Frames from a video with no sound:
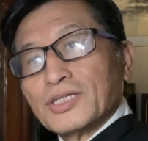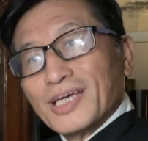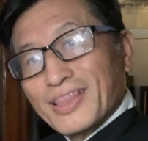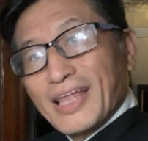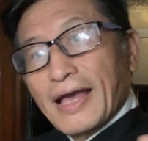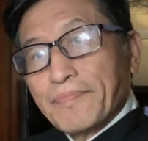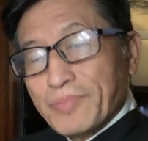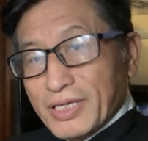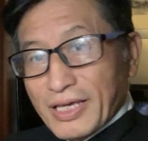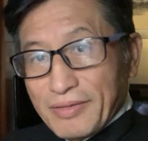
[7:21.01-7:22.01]
And that
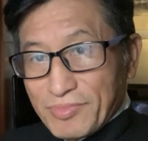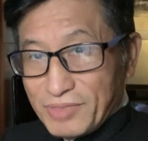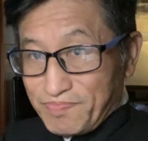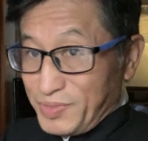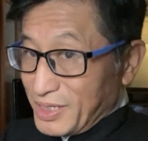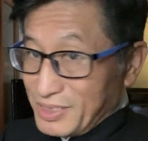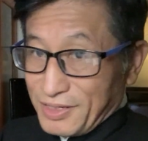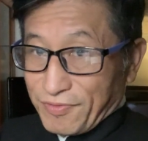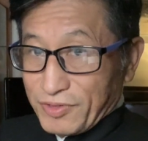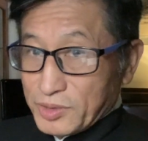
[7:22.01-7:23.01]
became the big
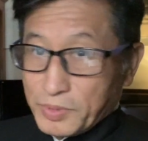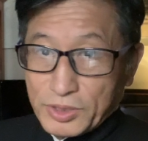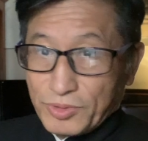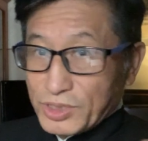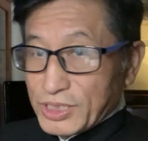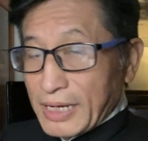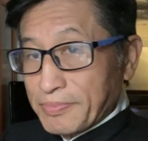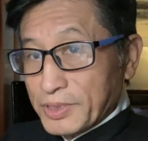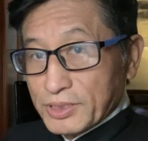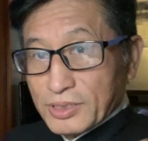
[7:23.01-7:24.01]
difference between the
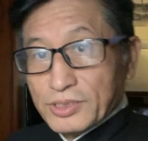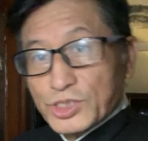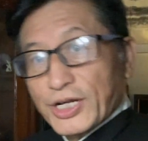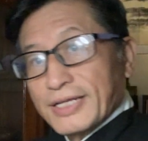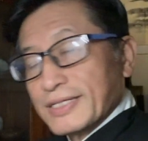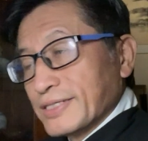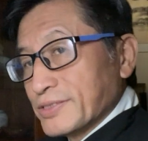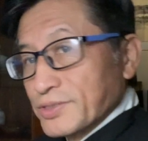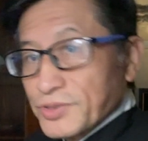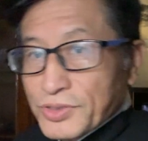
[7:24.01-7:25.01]
Japanese and Chinese.